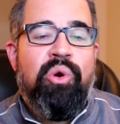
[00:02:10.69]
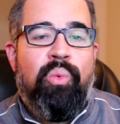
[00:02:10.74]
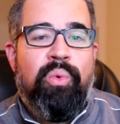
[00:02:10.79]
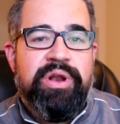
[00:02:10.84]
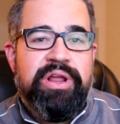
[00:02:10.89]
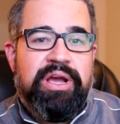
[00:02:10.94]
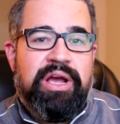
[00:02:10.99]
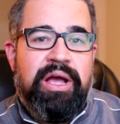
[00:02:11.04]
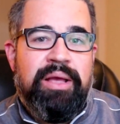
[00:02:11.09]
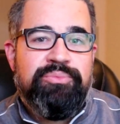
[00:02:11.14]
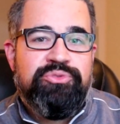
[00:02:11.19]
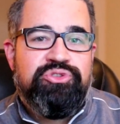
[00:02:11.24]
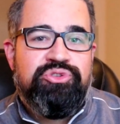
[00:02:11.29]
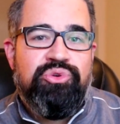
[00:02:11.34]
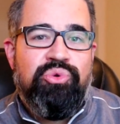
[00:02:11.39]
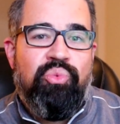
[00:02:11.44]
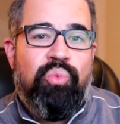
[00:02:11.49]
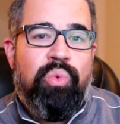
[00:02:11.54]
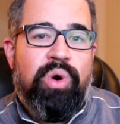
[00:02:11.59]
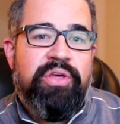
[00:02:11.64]
when it comes
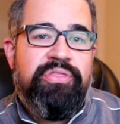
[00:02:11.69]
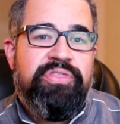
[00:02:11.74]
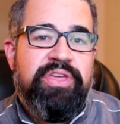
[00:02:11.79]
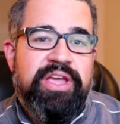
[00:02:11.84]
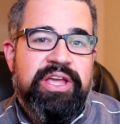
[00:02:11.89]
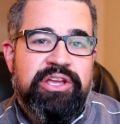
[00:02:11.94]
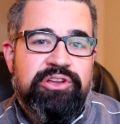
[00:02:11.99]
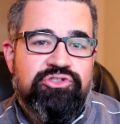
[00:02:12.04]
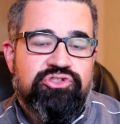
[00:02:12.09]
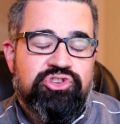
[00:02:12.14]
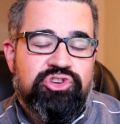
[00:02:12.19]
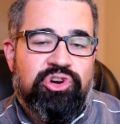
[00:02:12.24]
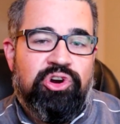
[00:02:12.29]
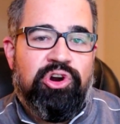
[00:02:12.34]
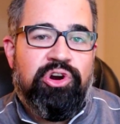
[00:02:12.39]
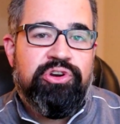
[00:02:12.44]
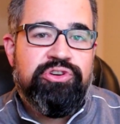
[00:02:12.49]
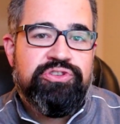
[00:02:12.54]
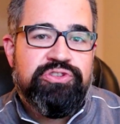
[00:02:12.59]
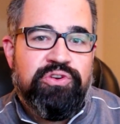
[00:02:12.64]
to what they can
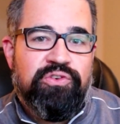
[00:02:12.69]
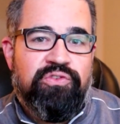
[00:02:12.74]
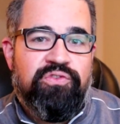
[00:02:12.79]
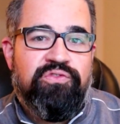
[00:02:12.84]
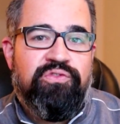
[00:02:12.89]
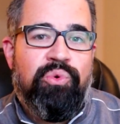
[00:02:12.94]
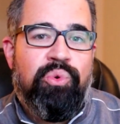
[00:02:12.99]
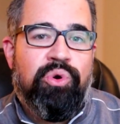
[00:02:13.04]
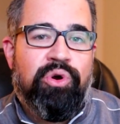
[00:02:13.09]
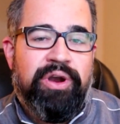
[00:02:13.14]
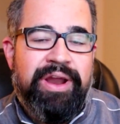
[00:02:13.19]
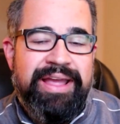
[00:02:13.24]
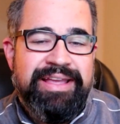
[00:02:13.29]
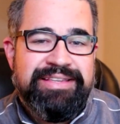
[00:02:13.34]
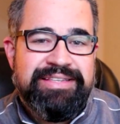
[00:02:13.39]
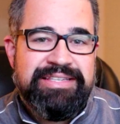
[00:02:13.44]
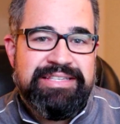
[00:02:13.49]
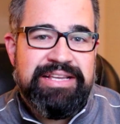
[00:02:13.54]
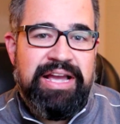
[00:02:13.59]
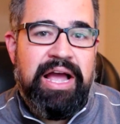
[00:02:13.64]
charge for
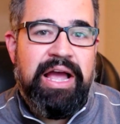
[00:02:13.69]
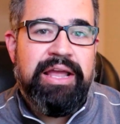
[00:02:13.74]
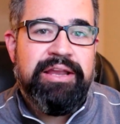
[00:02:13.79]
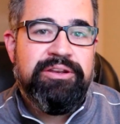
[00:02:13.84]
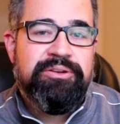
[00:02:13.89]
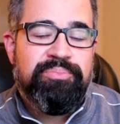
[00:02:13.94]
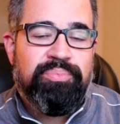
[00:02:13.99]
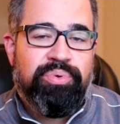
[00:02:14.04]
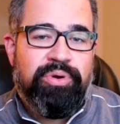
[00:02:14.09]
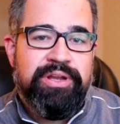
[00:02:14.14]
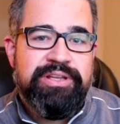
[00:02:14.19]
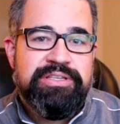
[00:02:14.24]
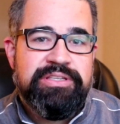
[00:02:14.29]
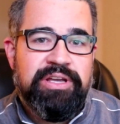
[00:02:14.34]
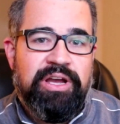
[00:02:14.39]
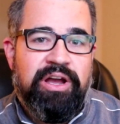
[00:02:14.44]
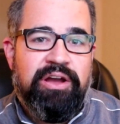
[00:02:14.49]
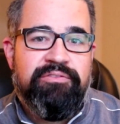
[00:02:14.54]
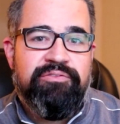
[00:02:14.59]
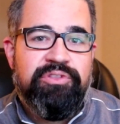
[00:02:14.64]
a signed
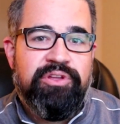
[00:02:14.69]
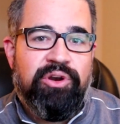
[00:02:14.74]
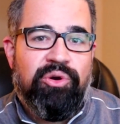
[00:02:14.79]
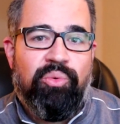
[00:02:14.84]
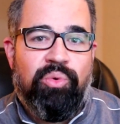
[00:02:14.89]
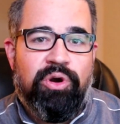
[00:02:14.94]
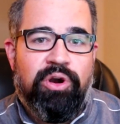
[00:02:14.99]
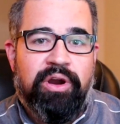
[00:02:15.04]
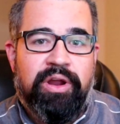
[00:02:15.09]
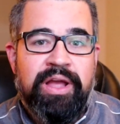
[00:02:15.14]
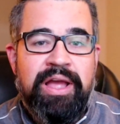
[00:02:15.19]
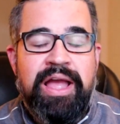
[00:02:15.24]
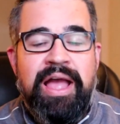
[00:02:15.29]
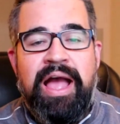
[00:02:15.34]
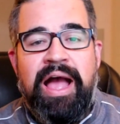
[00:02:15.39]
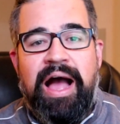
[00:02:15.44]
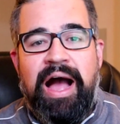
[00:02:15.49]
print of their work.